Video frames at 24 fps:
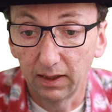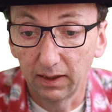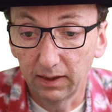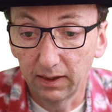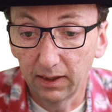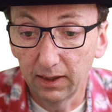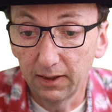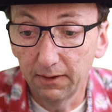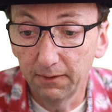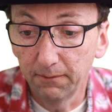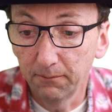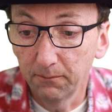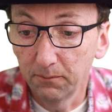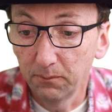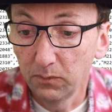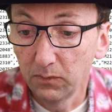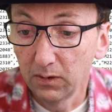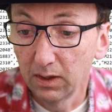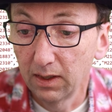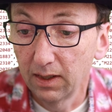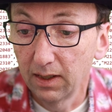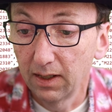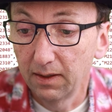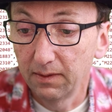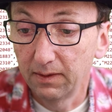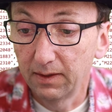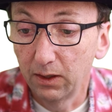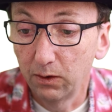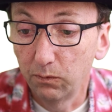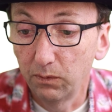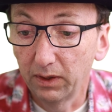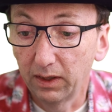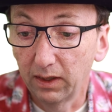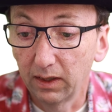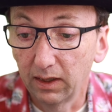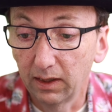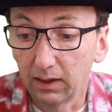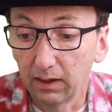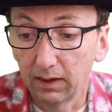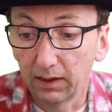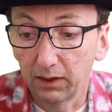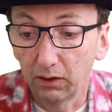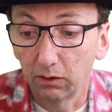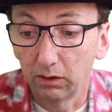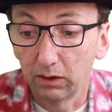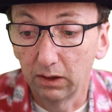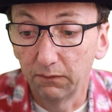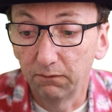key. Then we can
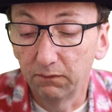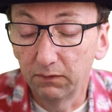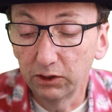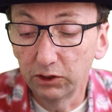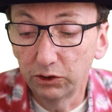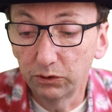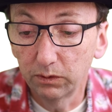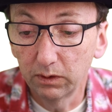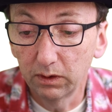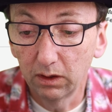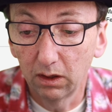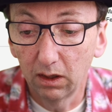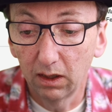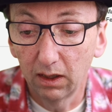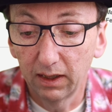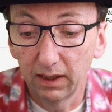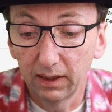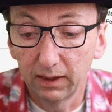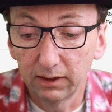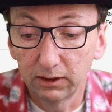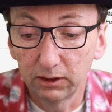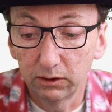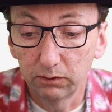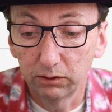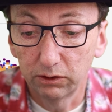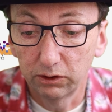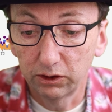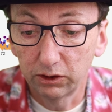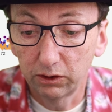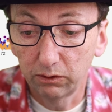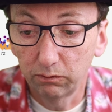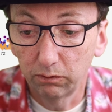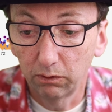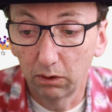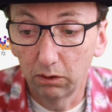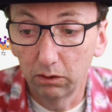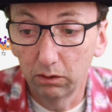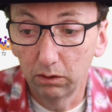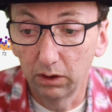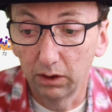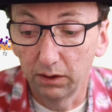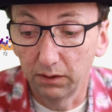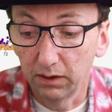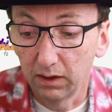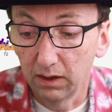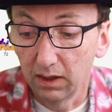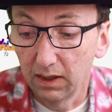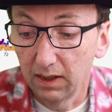click on the visualize, scroll
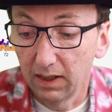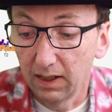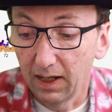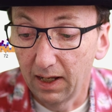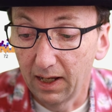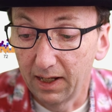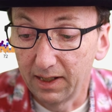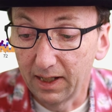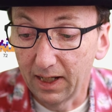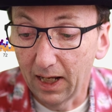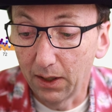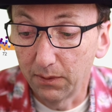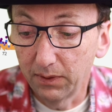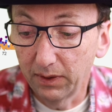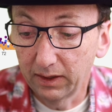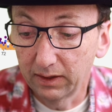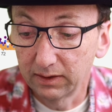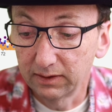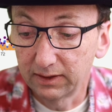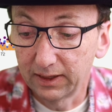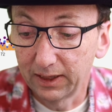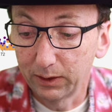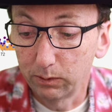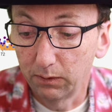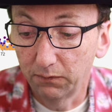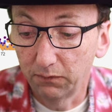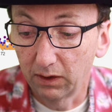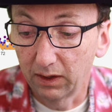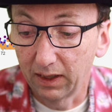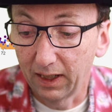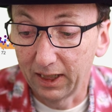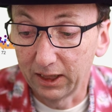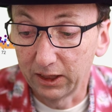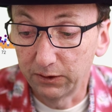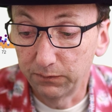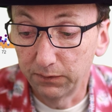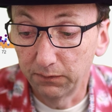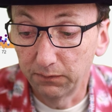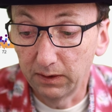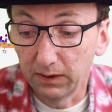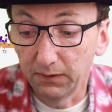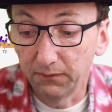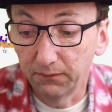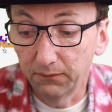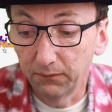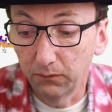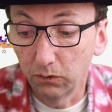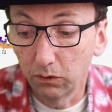it, and now we can see we've got age
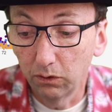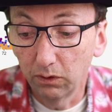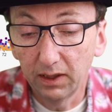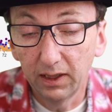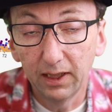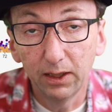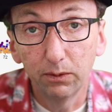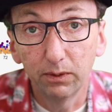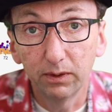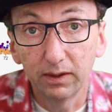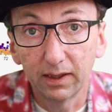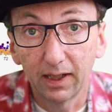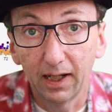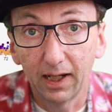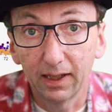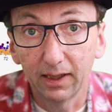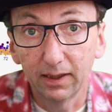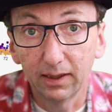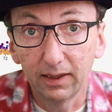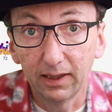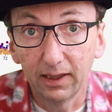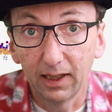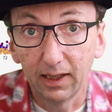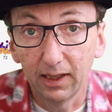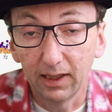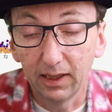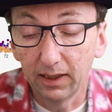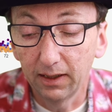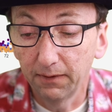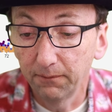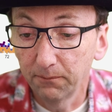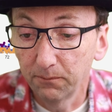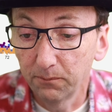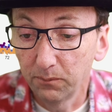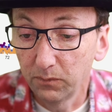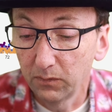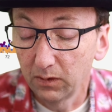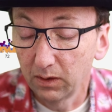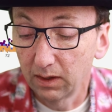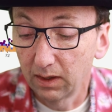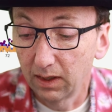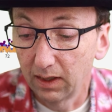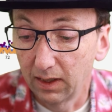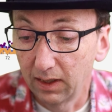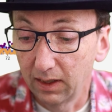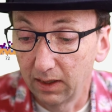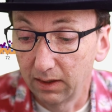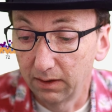54 here with hardly any
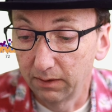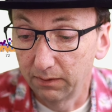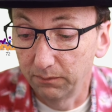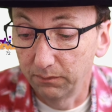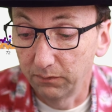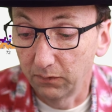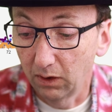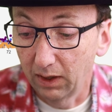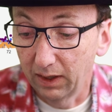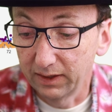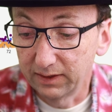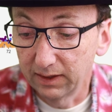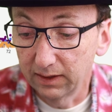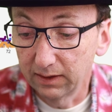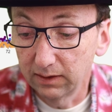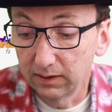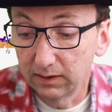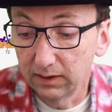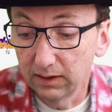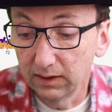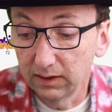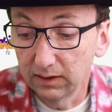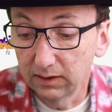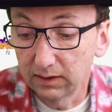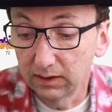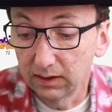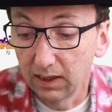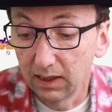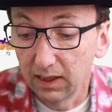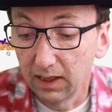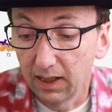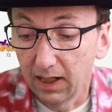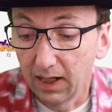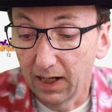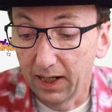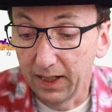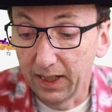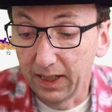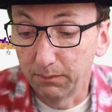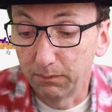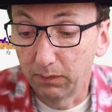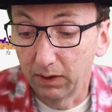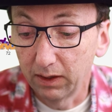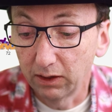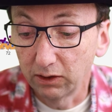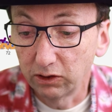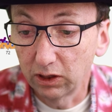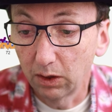identities, and then
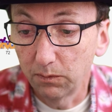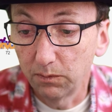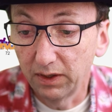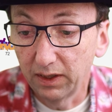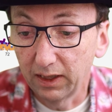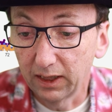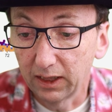by the time we